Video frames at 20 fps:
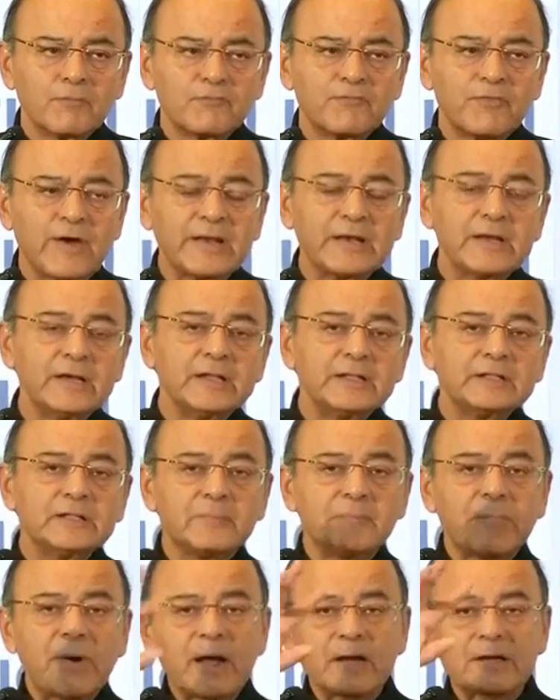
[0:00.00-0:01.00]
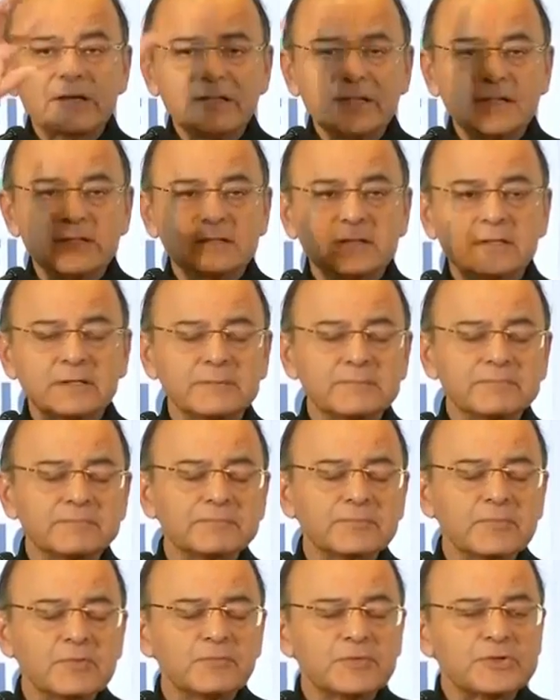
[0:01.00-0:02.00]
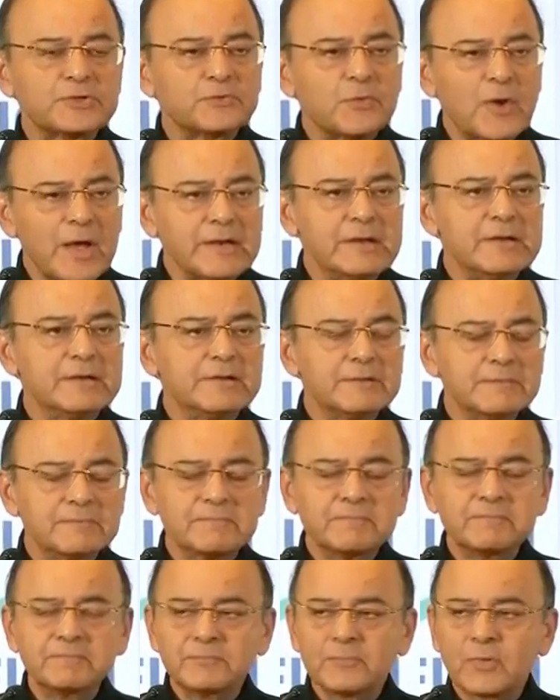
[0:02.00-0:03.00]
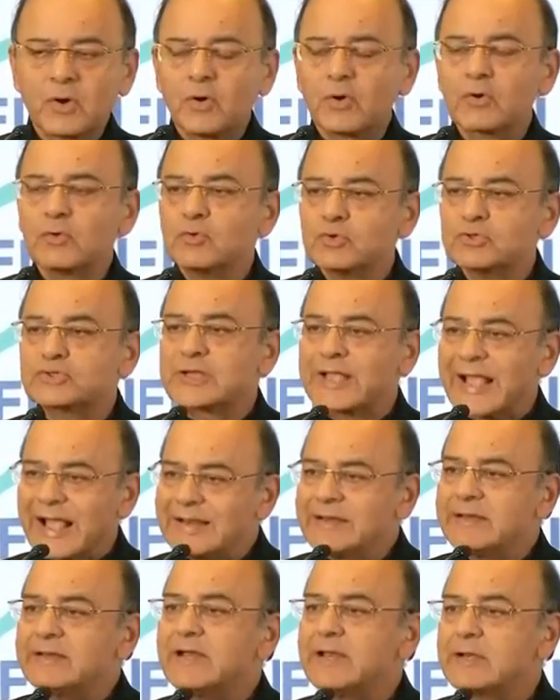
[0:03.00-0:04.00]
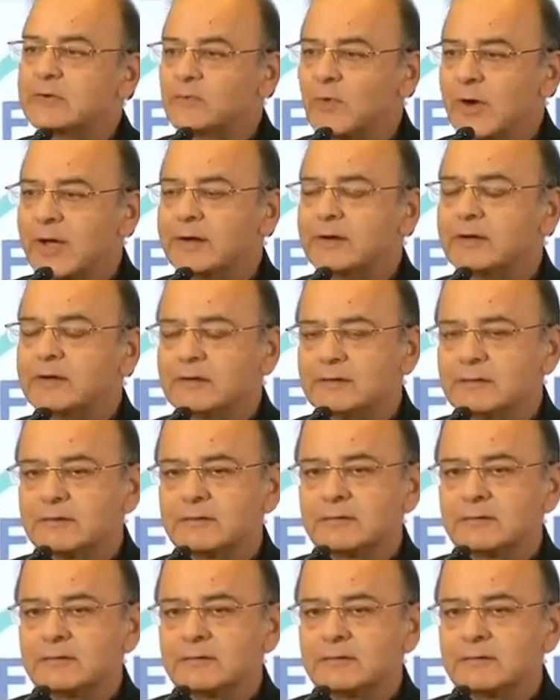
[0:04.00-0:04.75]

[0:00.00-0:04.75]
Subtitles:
Finally, the party which won, or whose candidate won,